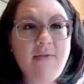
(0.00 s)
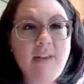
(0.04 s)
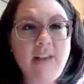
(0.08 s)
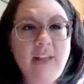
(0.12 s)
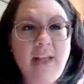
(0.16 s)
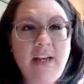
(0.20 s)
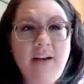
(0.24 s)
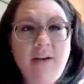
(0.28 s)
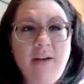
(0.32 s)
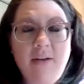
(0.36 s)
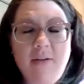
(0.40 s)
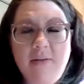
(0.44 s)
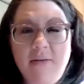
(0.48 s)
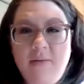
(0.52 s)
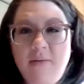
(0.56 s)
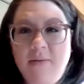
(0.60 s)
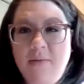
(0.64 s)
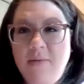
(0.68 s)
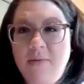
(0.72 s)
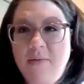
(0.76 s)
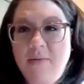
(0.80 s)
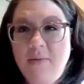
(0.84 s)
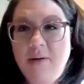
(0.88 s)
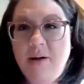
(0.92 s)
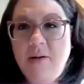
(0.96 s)
little.
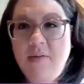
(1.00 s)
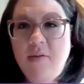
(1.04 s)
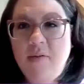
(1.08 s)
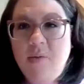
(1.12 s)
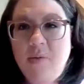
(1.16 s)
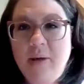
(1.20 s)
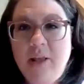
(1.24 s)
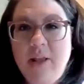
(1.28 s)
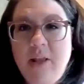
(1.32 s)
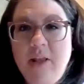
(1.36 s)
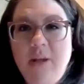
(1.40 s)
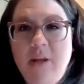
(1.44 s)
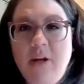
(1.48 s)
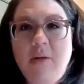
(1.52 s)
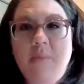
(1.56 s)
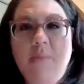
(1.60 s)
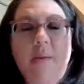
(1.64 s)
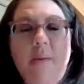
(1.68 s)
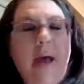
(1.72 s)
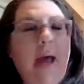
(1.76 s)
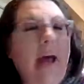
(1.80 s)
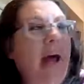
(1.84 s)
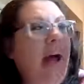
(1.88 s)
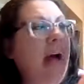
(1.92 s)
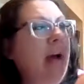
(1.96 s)
Whenever we look
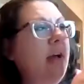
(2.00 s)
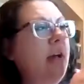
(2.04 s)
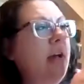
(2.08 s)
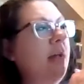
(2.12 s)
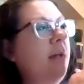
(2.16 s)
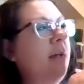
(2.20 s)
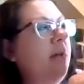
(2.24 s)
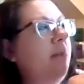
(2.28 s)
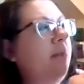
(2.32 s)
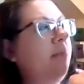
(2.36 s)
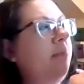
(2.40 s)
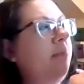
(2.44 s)
back,